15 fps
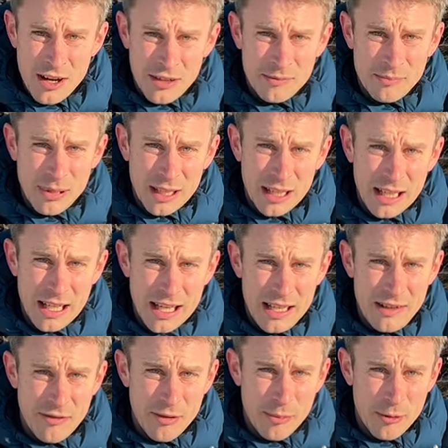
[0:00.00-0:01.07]
an
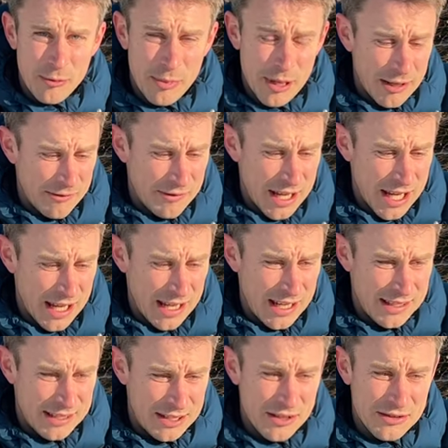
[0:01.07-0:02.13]
unbelievable bit of kit. It
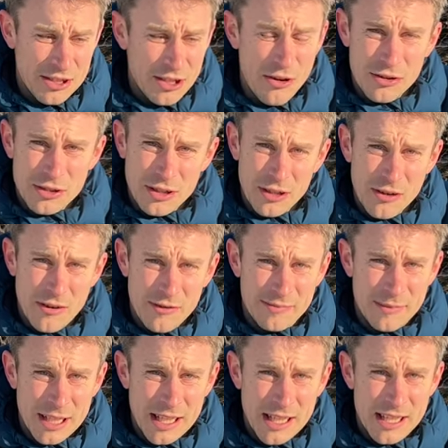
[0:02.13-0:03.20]
does cost a lot of
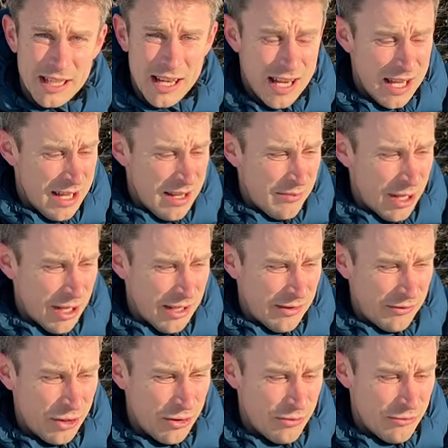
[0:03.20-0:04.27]
money, but
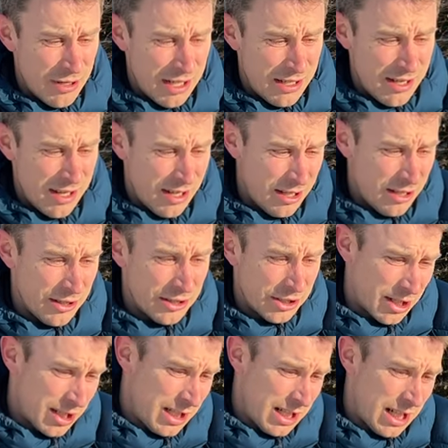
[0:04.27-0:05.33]
if you're in harsh
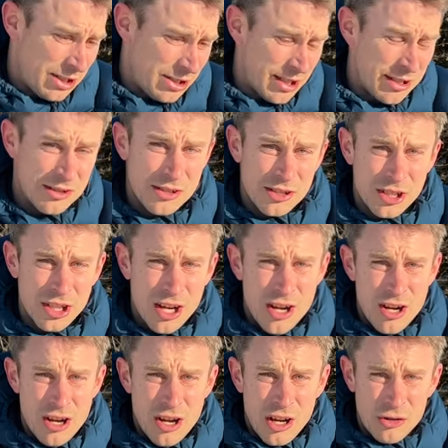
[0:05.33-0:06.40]
conditions
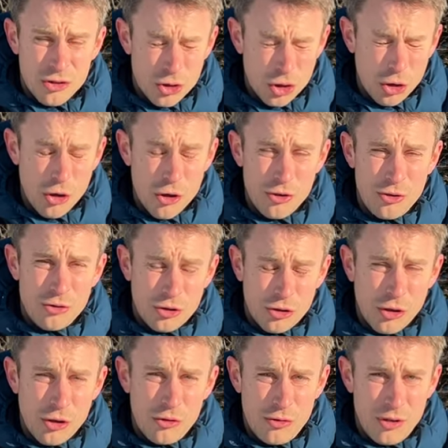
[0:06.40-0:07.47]
and
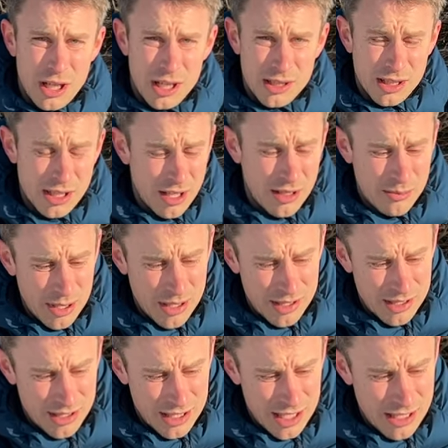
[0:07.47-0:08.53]
true
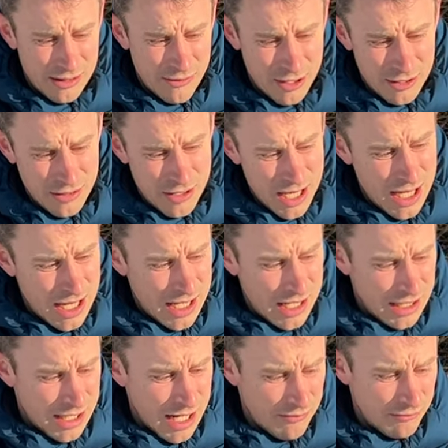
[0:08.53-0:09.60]
sub-zero
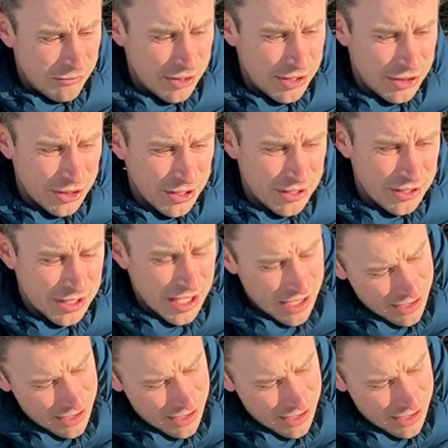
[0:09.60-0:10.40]
temperatures,